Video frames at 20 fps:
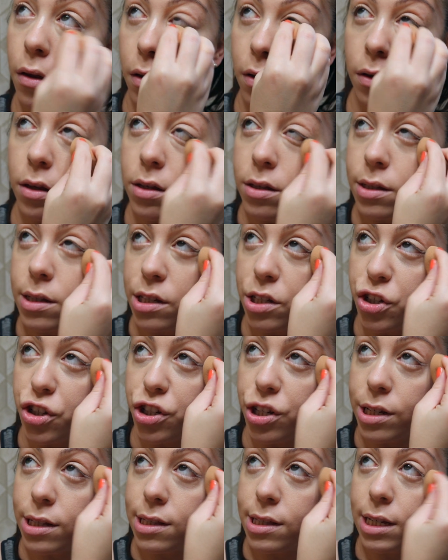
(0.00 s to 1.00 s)
This is
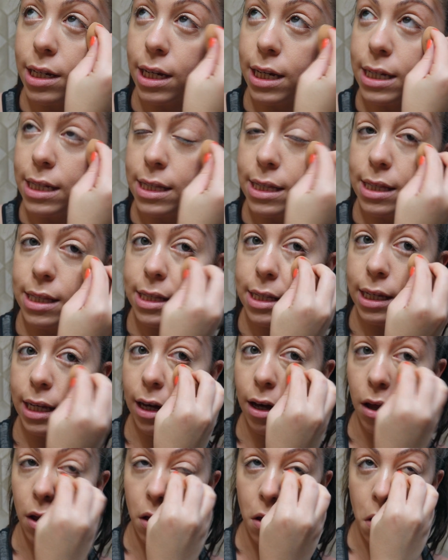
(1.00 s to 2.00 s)
just to
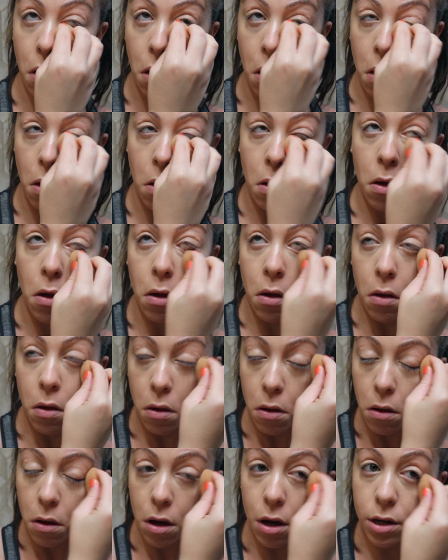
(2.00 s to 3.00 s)
conceal
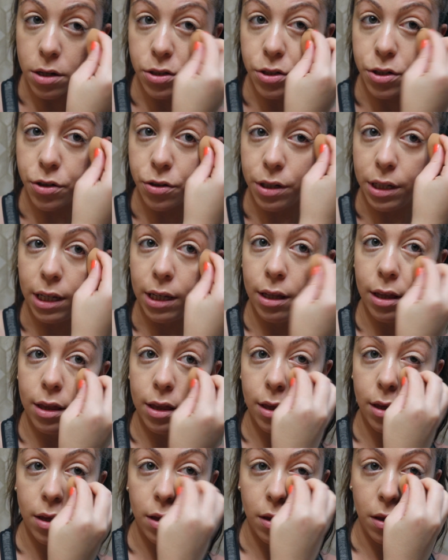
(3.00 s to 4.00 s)

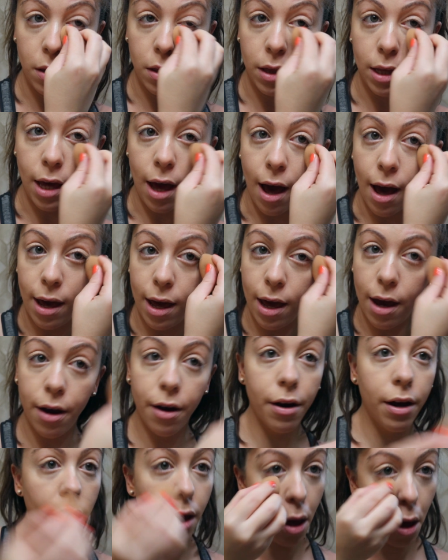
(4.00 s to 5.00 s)
underneath the eye
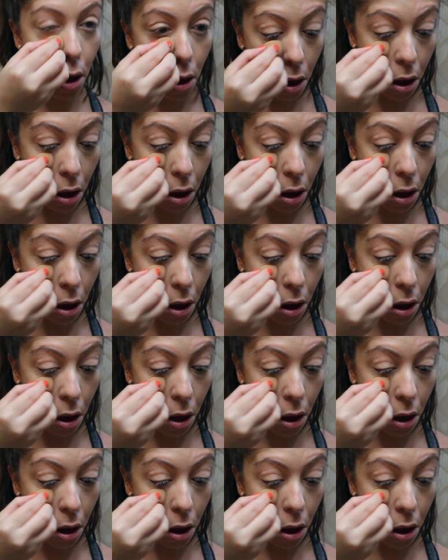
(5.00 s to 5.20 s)
area.